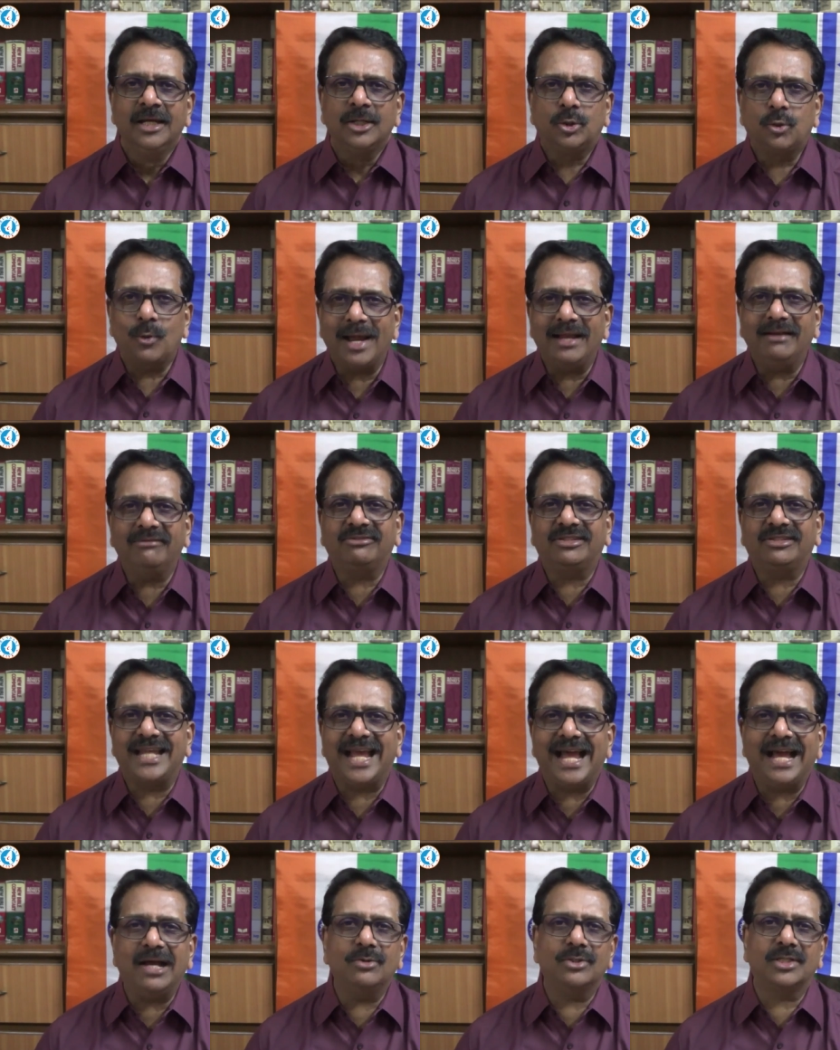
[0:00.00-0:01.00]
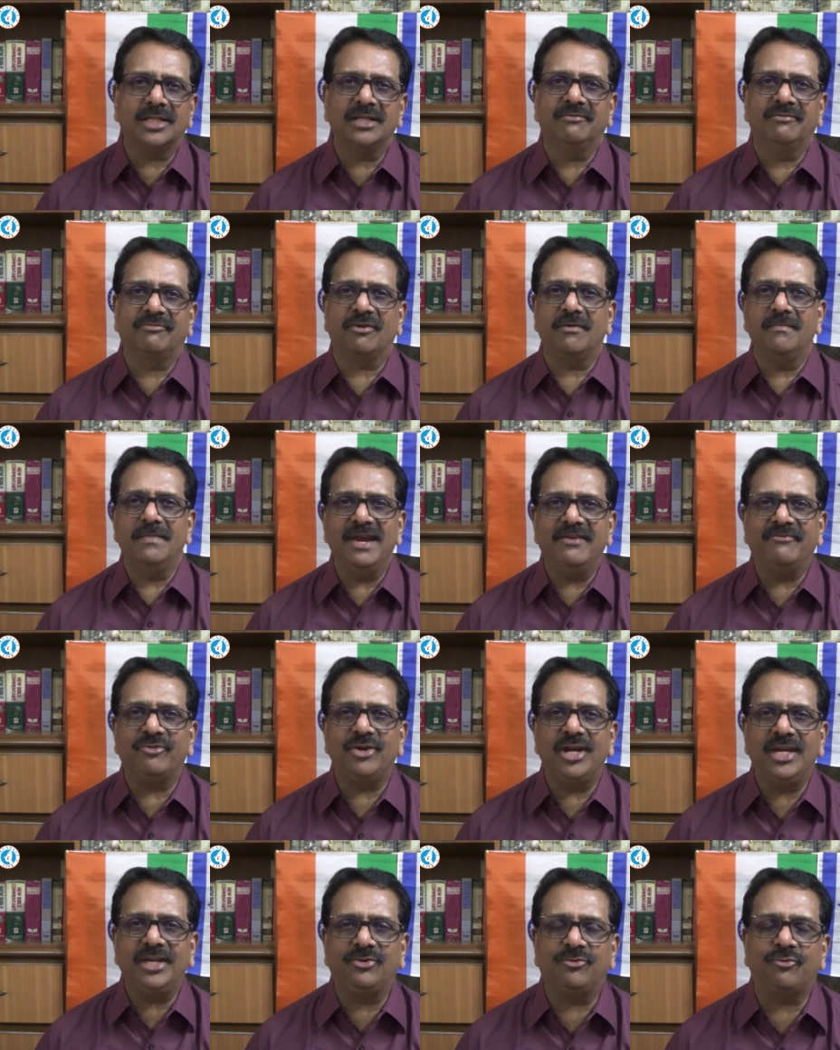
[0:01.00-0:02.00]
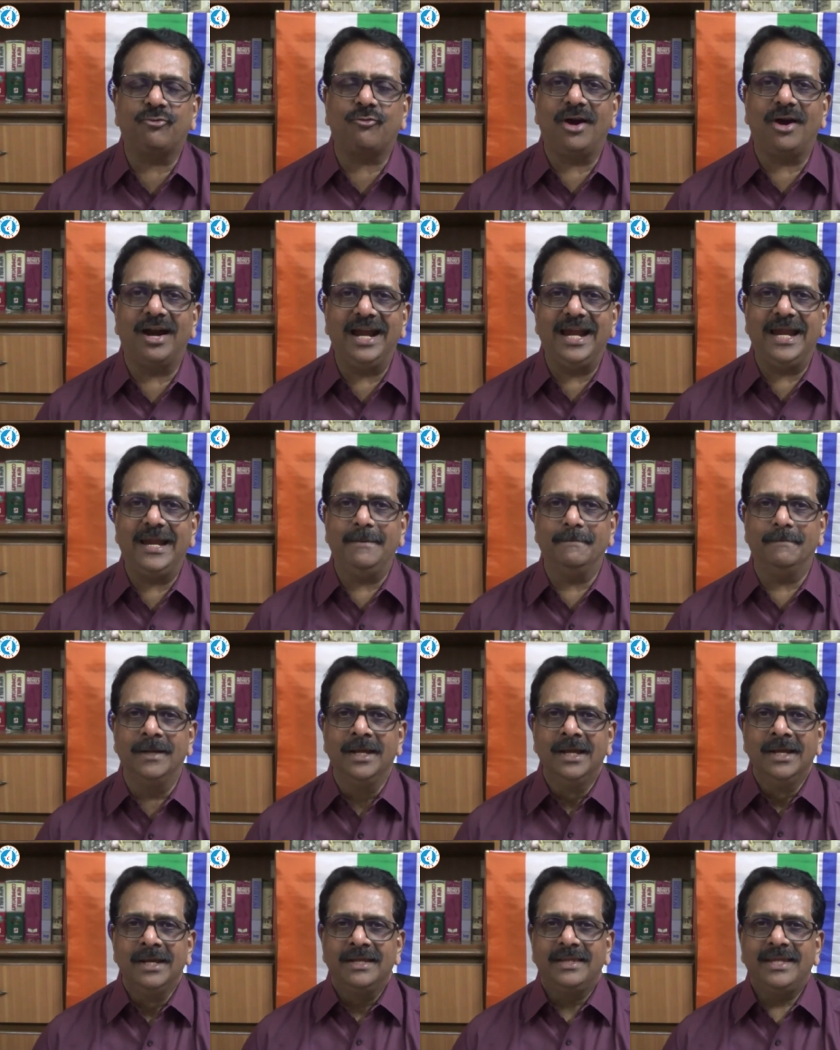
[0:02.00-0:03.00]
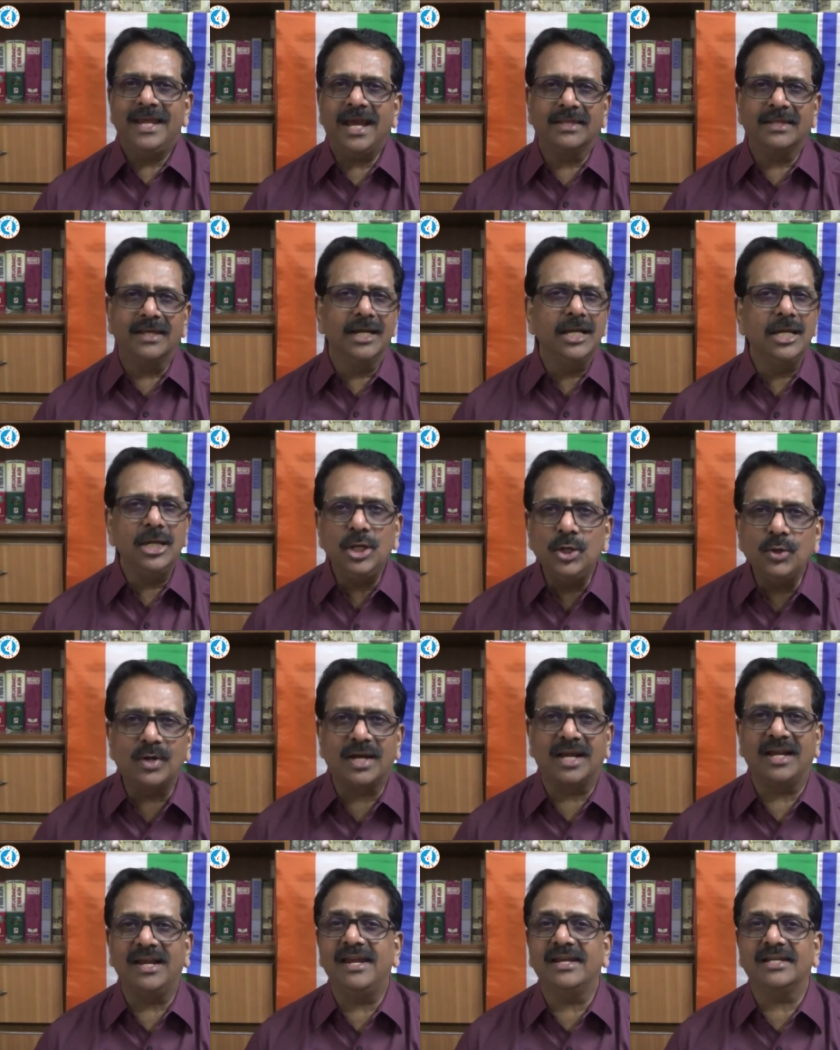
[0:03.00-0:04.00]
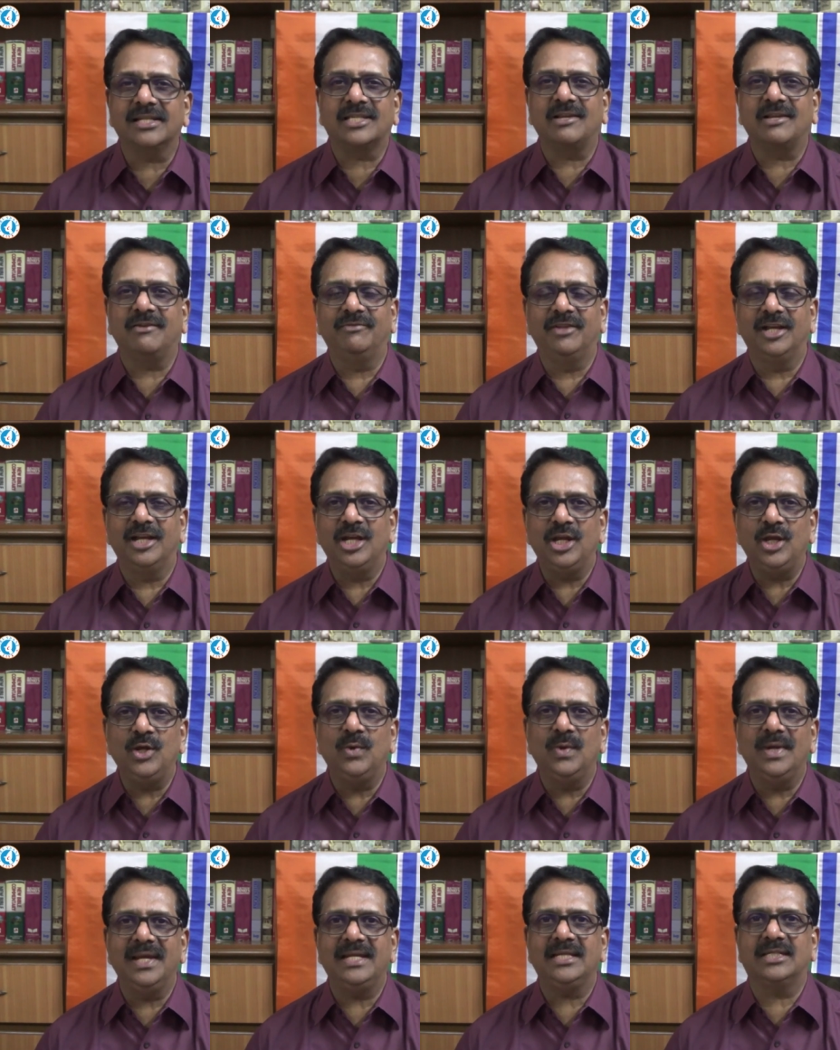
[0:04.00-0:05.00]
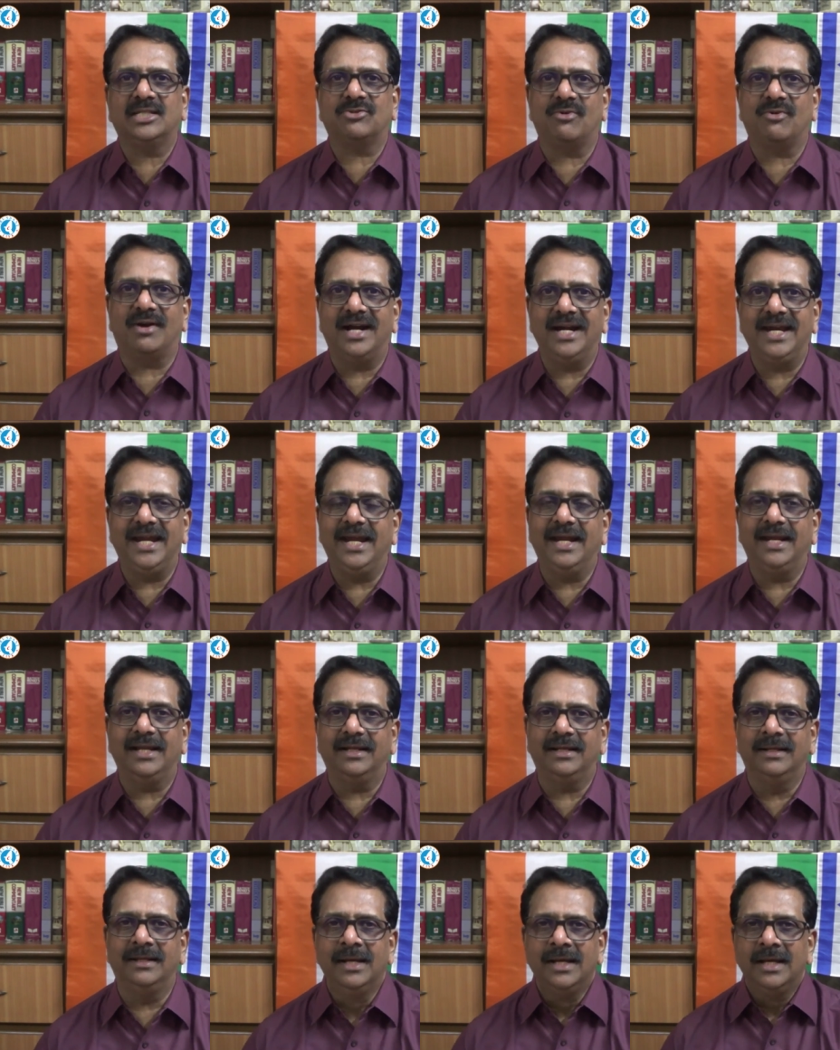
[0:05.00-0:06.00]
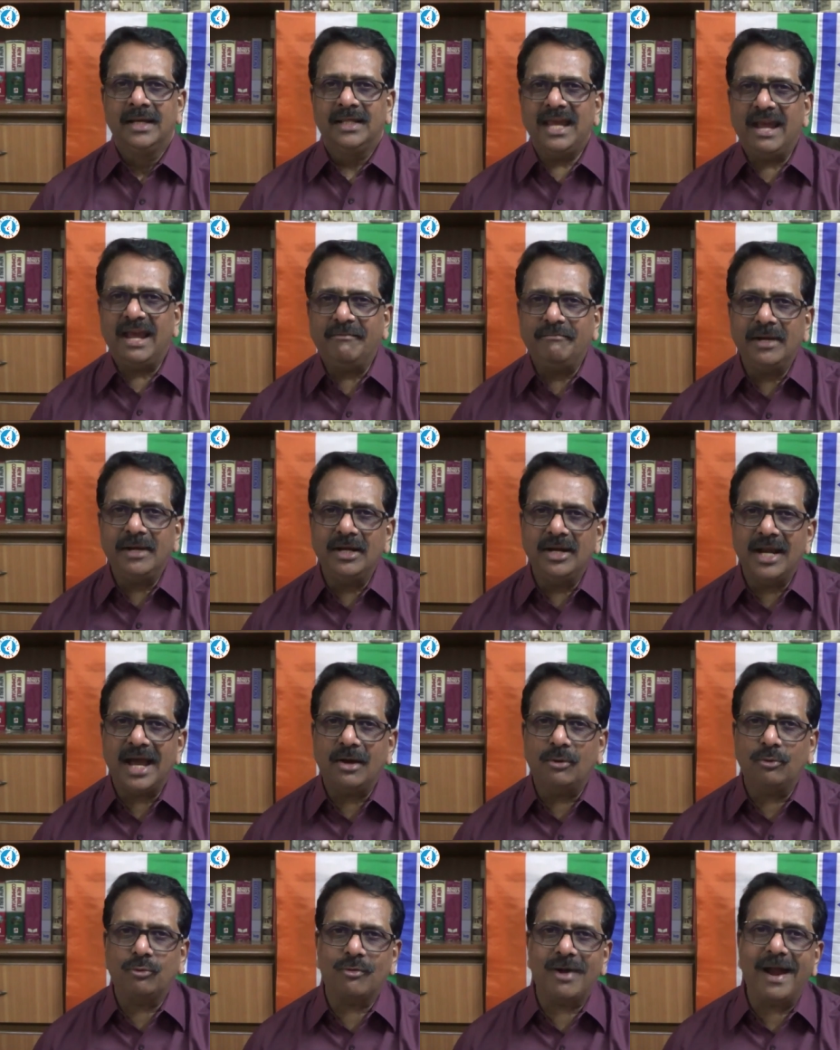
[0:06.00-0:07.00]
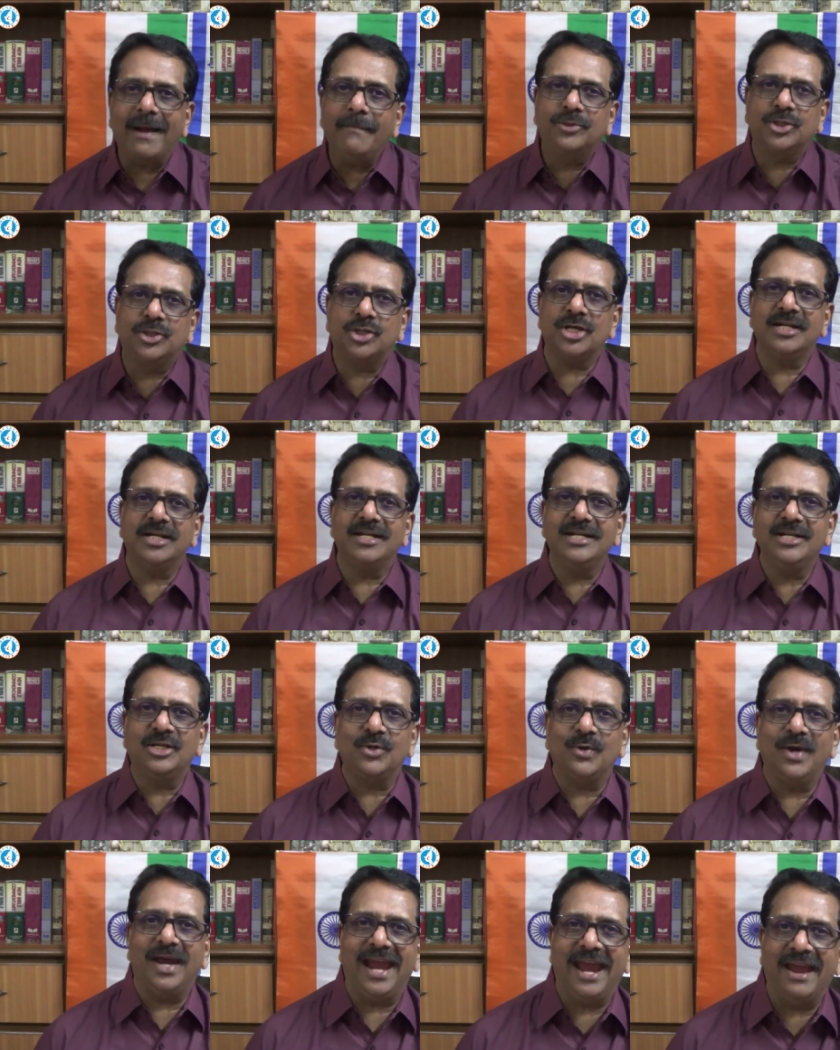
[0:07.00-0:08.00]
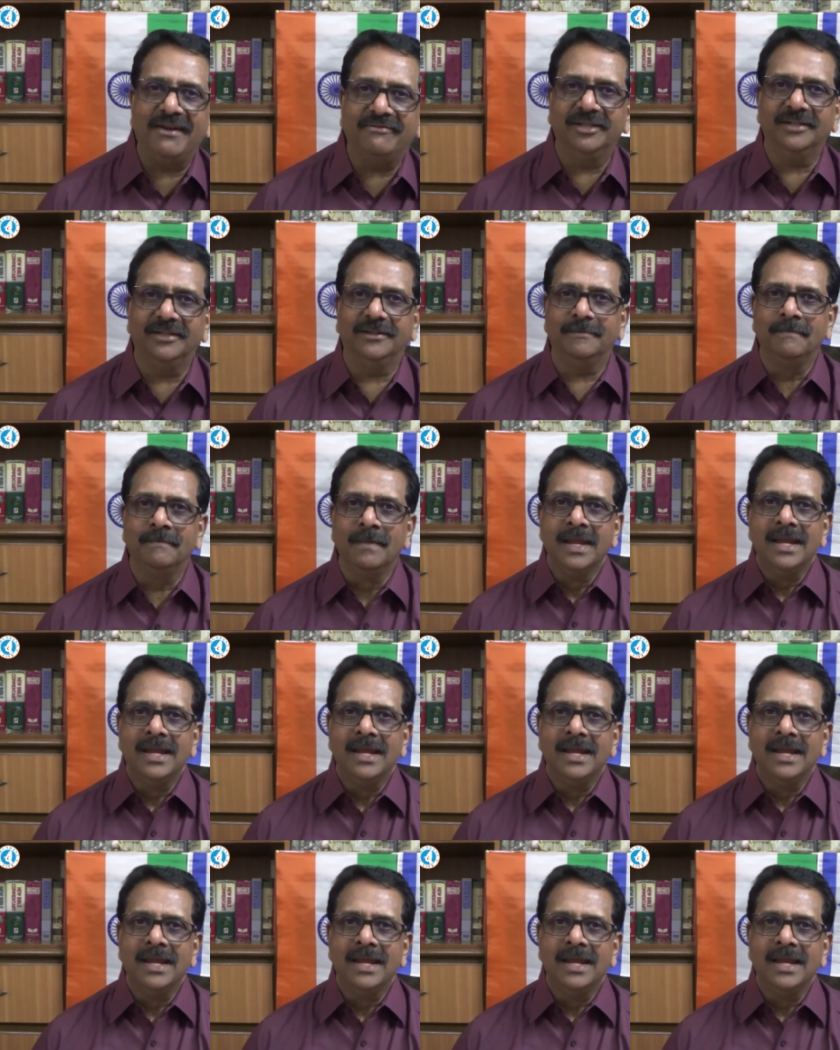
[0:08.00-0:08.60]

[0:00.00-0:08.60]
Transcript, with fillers: 12,000 from every tribe. They are the nucleus of the new Israel. They have been now raptured into heaven